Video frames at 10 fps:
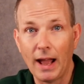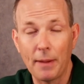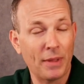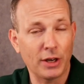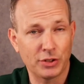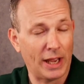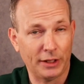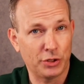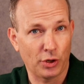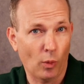I'm not
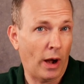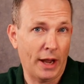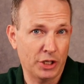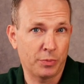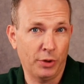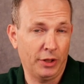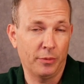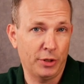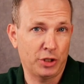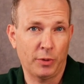exactly sure why, just putting the
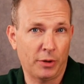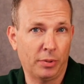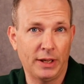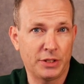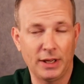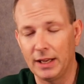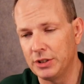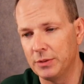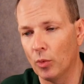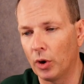bishop on a place, I guess
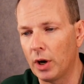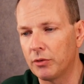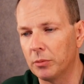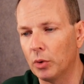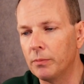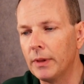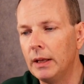he's more comfortable.